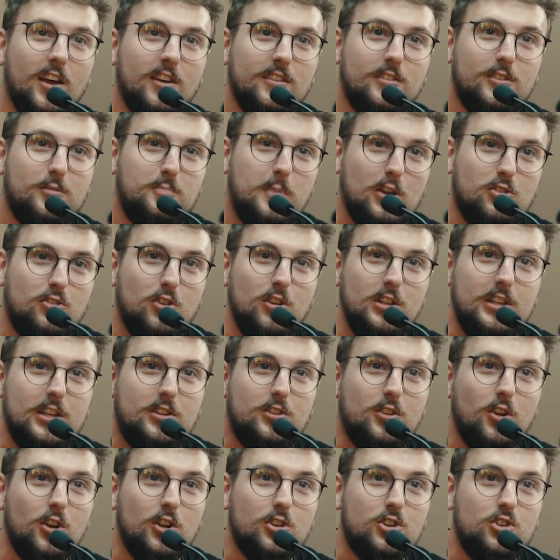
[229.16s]
special
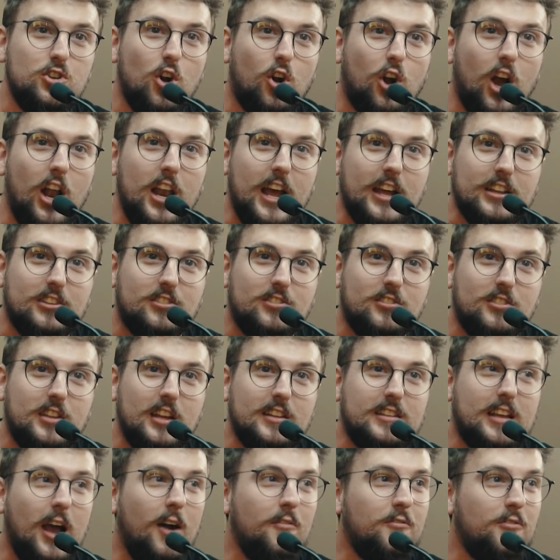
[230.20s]
little chocolates
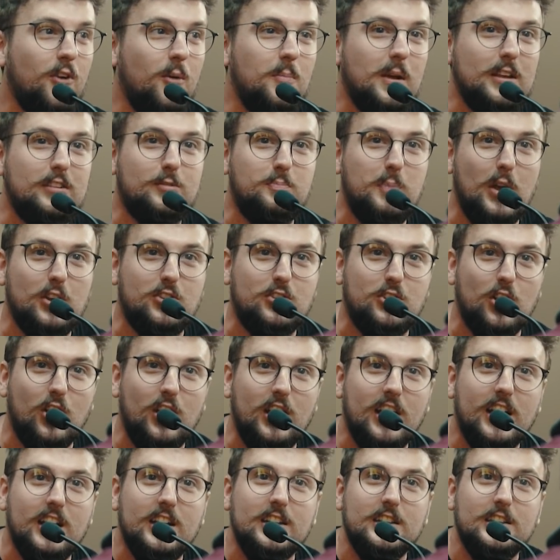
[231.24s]
that come from a
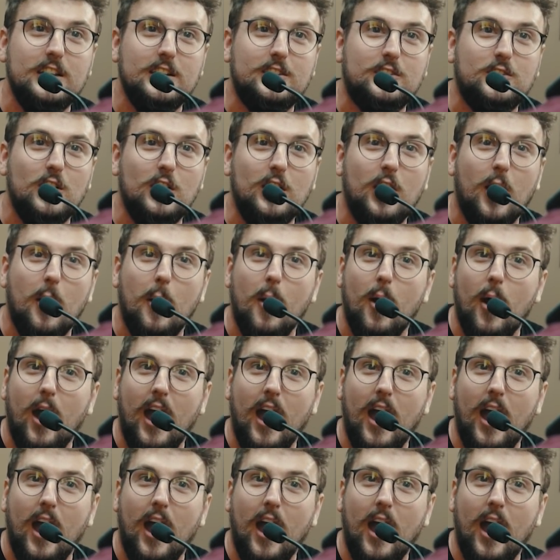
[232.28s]
special little